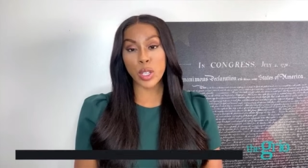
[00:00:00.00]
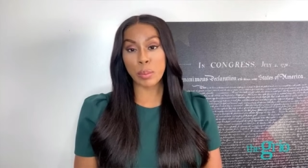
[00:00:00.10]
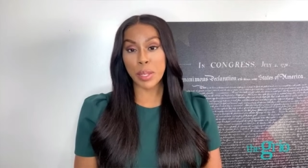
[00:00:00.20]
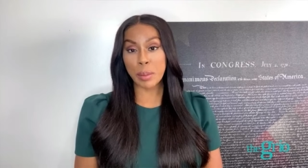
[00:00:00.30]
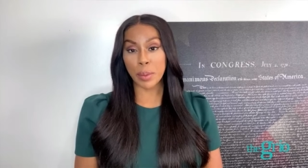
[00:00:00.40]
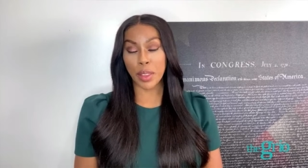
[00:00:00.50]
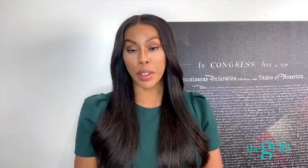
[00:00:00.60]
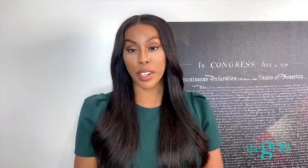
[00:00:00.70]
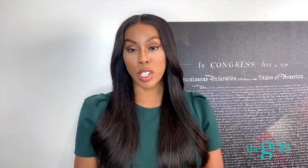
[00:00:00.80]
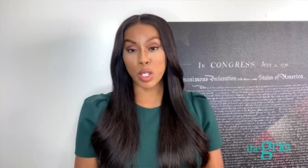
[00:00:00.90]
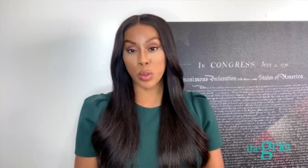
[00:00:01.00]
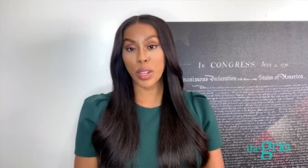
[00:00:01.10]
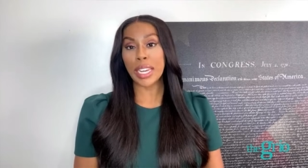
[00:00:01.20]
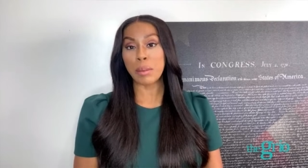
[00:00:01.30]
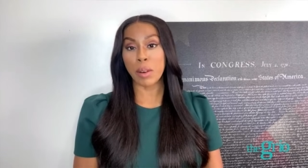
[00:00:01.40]
usually people that are
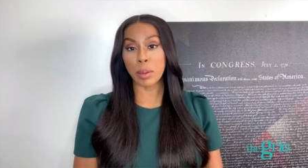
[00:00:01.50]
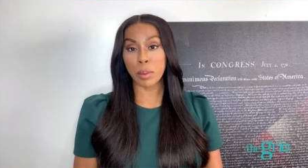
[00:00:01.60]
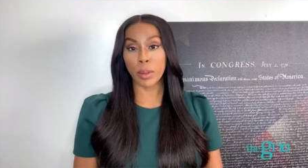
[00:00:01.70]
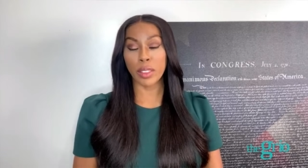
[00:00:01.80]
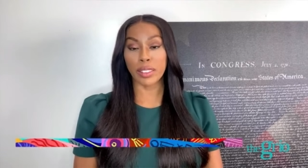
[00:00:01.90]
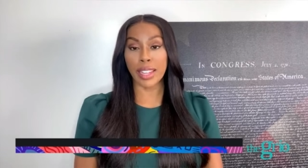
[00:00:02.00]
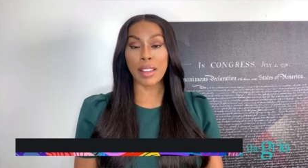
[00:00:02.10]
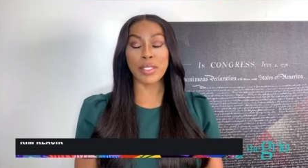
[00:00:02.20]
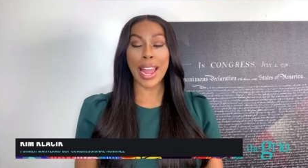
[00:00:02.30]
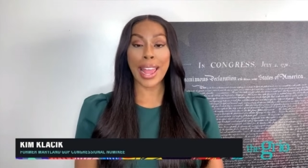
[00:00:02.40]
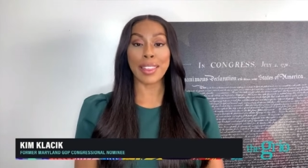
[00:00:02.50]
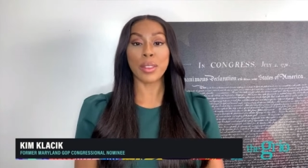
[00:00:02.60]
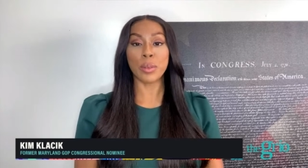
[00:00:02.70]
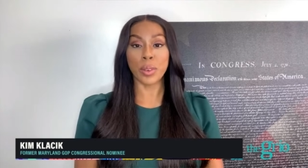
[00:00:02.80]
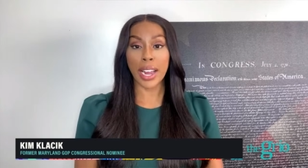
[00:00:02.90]
extreme on both the left
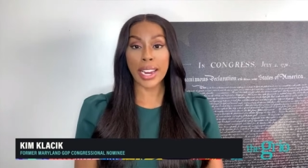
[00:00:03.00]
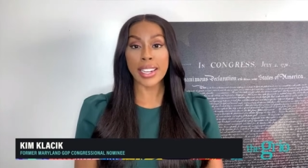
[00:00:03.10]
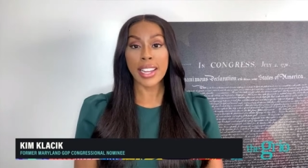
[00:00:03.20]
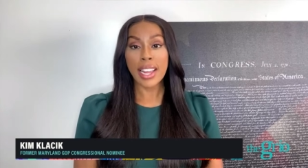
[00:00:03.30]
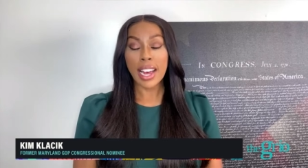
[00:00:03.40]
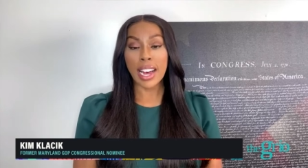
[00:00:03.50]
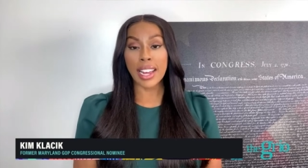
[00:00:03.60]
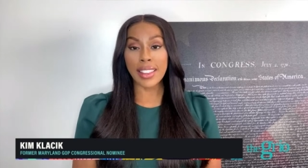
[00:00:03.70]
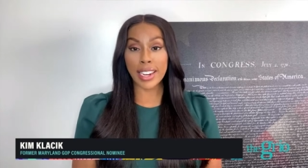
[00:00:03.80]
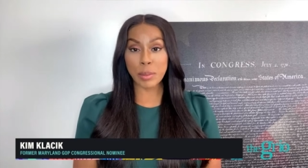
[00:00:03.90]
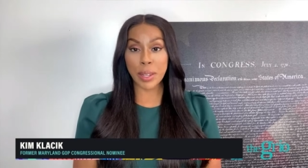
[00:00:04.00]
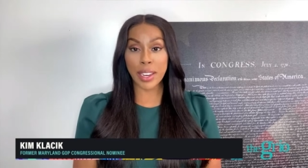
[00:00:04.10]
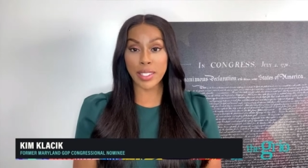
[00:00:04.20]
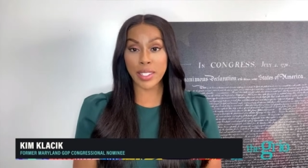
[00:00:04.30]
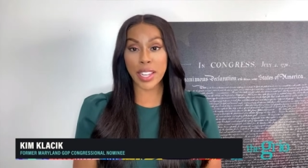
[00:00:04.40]
and the right. Uh, and that is
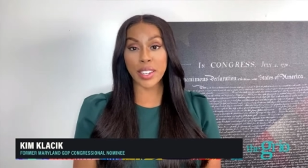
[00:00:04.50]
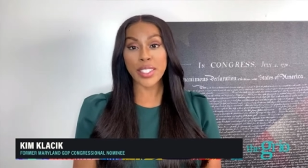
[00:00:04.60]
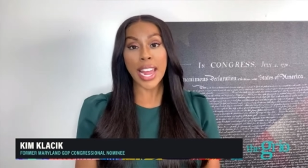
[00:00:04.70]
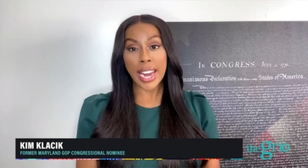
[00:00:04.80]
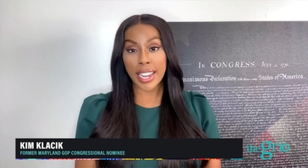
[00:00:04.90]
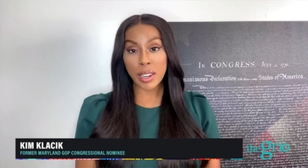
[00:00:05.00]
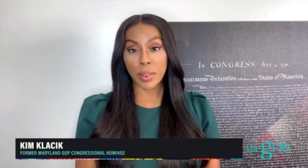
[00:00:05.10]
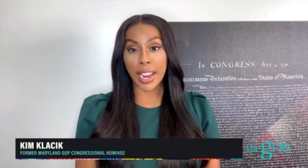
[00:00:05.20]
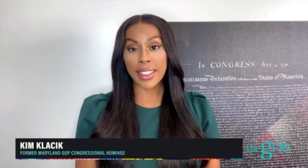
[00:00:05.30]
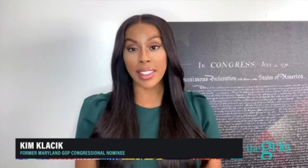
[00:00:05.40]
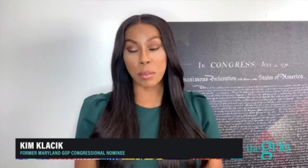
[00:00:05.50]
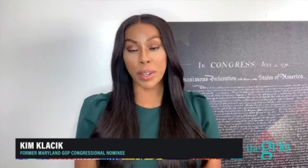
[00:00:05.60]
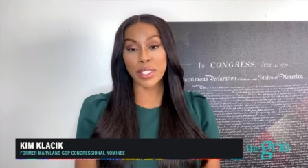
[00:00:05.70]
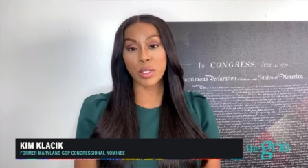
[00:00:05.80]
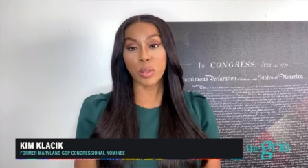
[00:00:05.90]
because it's entertaining, right? That
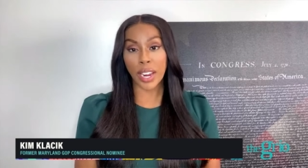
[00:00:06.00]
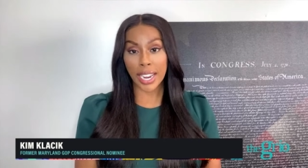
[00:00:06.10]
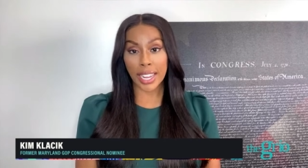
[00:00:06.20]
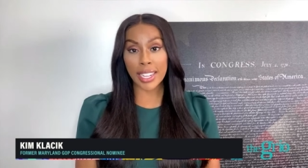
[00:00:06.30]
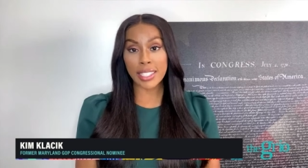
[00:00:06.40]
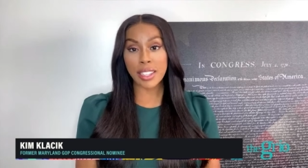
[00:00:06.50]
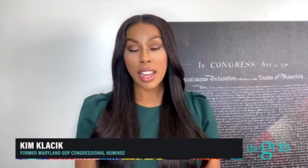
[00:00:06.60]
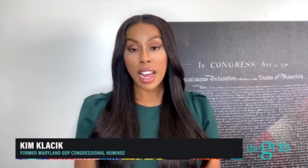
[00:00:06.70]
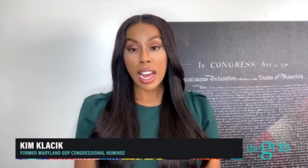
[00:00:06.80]
brings in ratings.